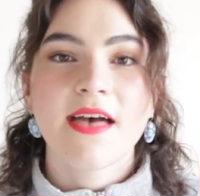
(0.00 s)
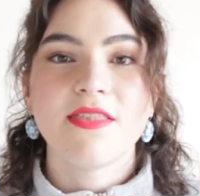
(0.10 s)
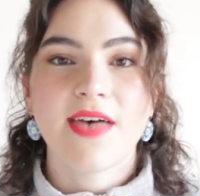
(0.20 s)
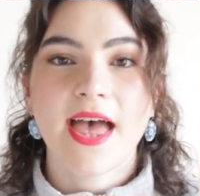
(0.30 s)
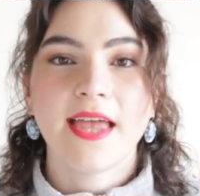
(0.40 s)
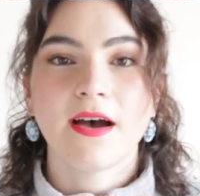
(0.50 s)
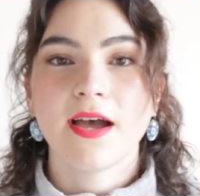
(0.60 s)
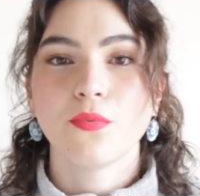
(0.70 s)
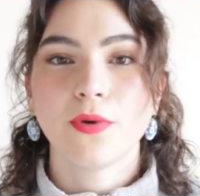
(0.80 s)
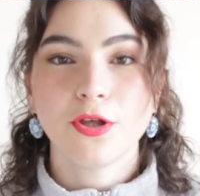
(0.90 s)
then
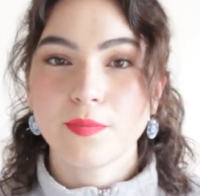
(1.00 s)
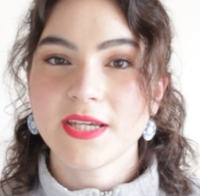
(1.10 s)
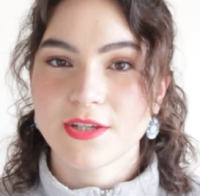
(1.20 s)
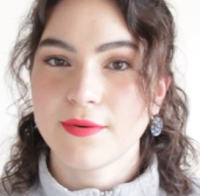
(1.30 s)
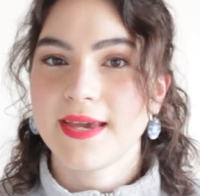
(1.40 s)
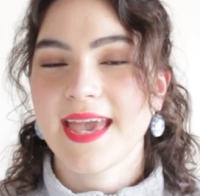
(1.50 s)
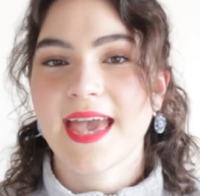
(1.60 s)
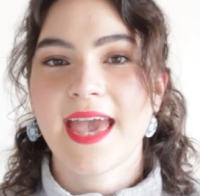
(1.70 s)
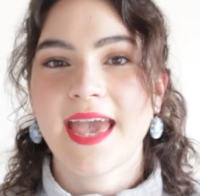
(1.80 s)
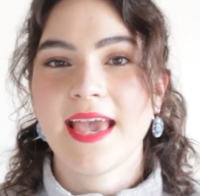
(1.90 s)
I will be doing
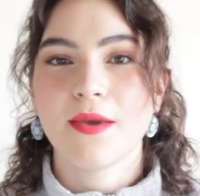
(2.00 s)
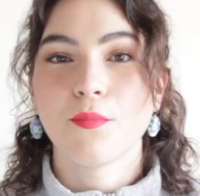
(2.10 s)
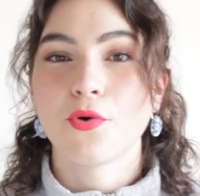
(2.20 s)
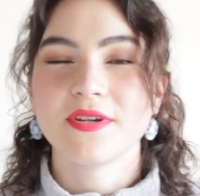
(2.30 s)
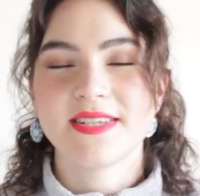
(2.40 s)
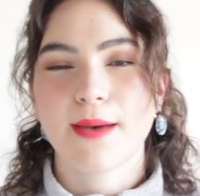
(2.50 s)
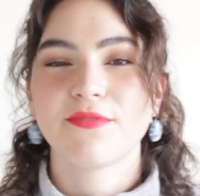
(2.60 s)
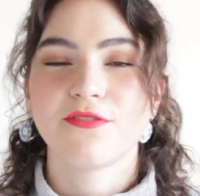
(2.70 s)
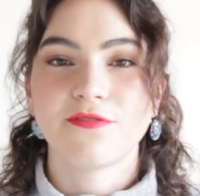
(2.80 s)
a more in-depth